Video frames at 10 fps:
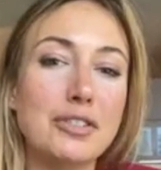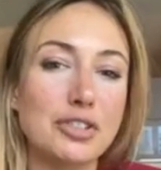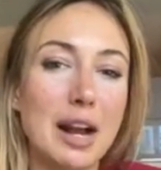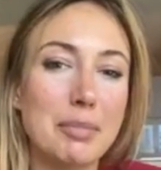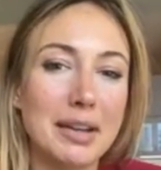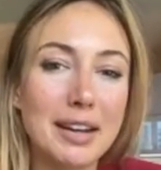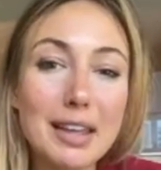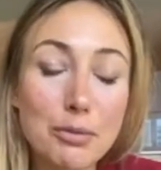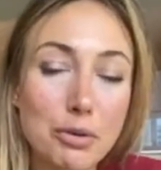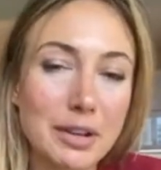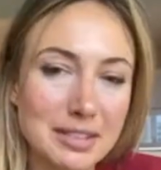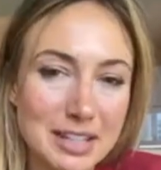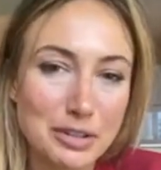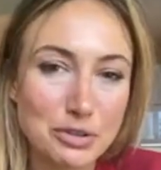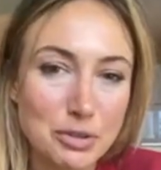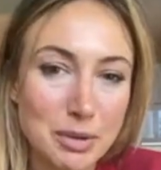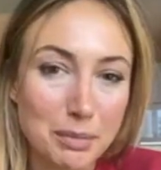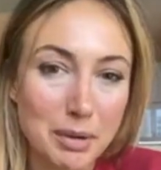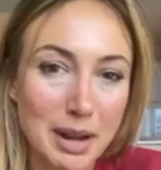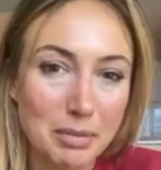drop it. It will continue to be a
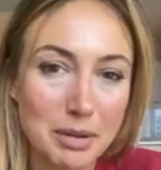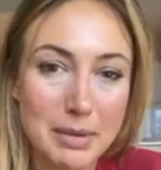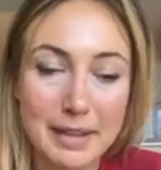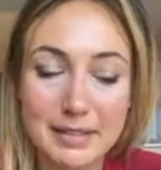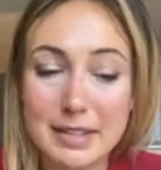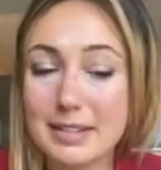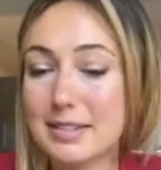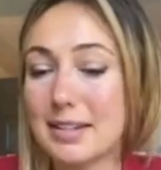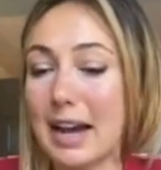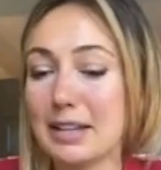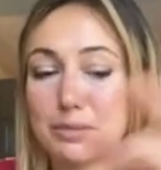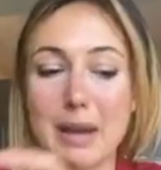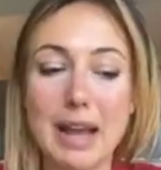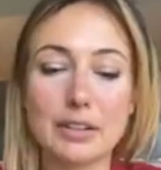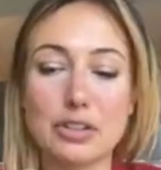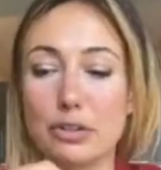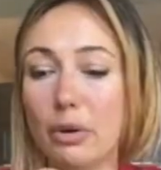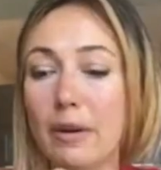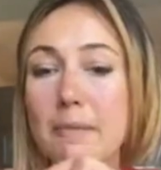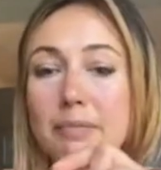problem. And this ties back to
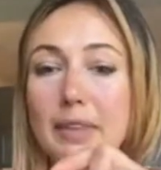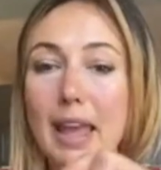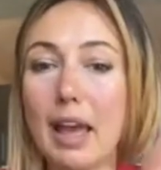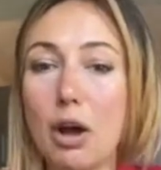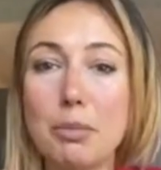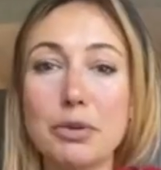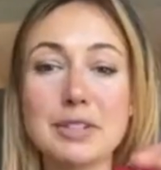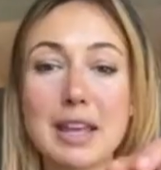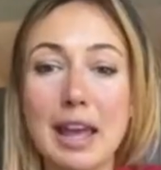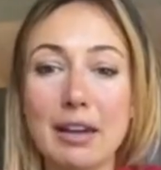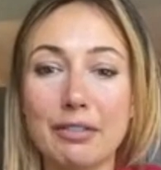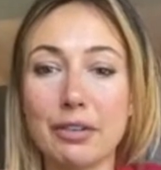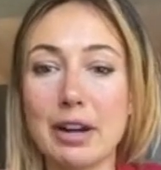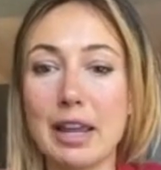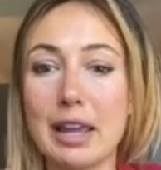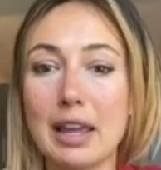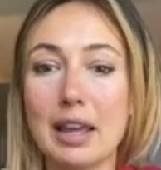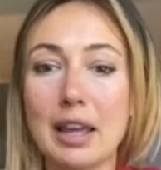almost every